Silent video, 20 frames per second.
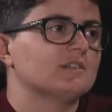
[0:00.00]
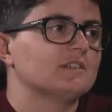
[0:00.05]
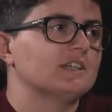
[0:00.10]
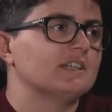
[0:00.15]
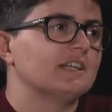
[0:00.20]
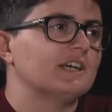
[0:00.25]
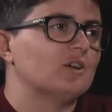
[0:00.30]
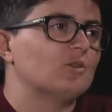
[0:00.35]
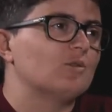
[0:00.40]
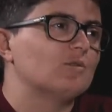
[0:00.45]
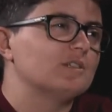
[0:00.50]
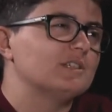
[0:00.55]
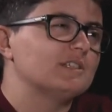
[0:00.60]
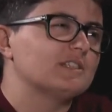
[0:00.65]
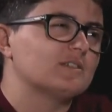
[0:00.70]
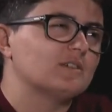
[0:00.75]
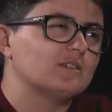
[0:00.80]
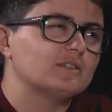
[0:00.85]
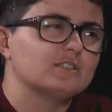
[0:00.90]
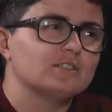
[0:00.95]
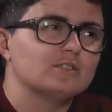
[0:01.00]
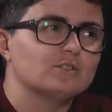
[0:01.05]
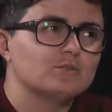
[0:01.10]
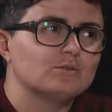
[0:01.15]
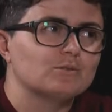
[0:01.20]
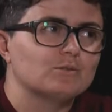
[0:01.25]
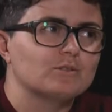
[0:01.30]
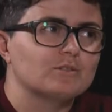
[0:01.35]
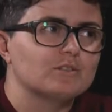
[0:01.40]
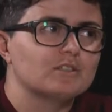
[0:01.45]
And I only started to
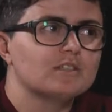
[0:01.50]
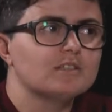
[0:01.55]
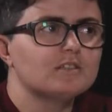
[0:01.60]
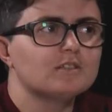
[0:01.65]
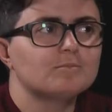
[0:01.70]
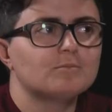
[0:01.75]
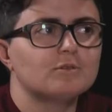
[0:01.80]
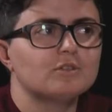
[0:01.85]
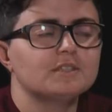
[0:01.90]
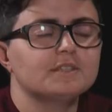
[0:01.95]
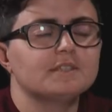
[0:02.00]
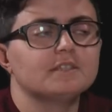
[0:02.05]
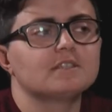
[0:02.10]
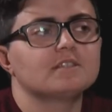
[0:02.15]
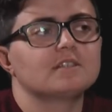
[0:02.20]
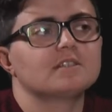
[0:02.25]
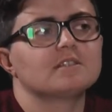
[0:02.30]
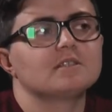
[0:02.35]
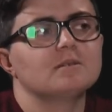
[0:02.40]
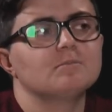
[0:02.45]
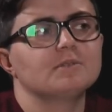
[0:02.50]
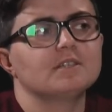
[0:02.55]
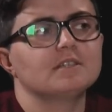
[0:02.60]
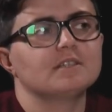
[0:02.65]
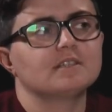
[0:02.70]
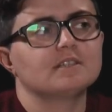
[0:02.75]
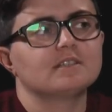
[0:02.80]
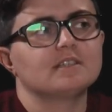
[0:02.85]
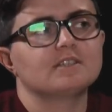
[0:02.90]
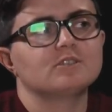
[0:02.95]
consider politics as something
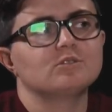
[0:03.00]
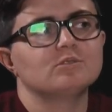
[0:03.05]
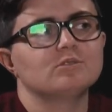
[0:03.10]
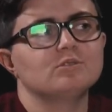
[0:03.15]
that I could